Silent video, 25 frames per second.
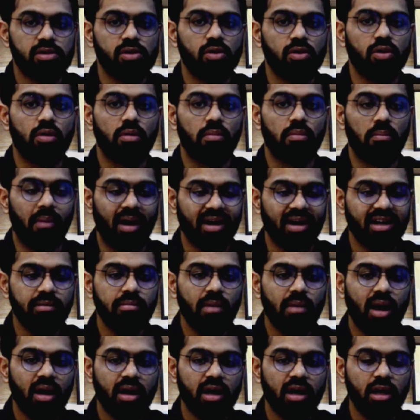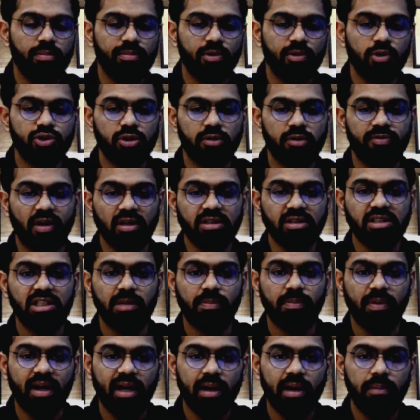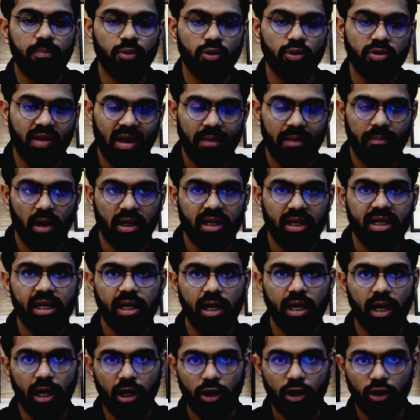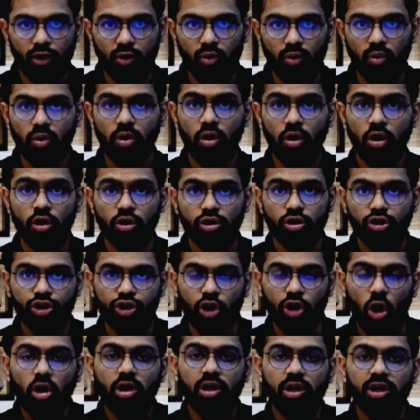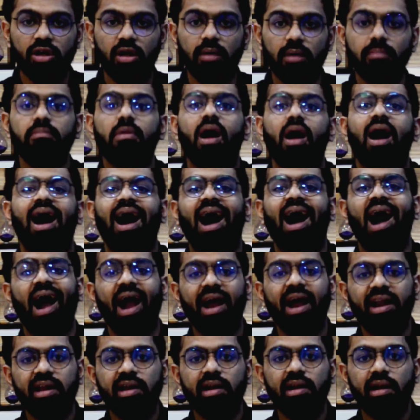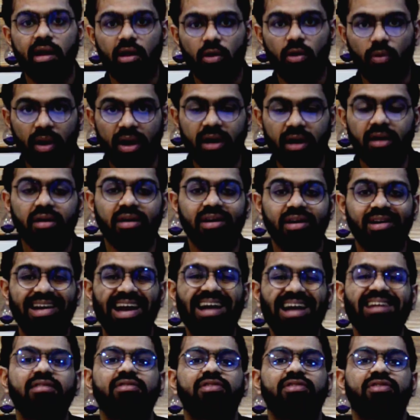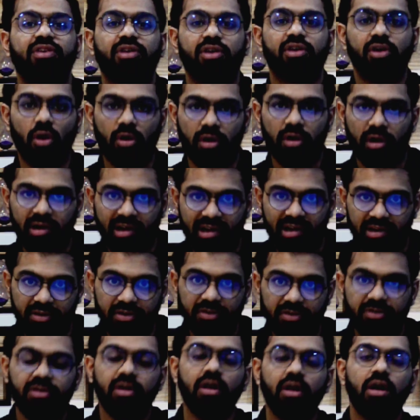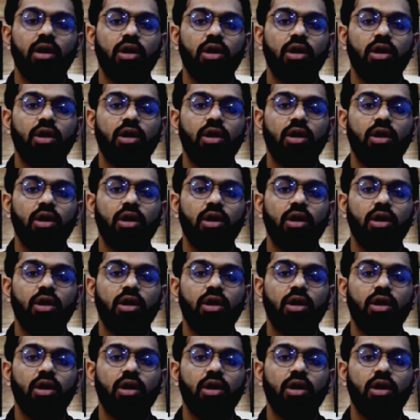So money market mutual funds typically put their money into short term, highly liquid debt securities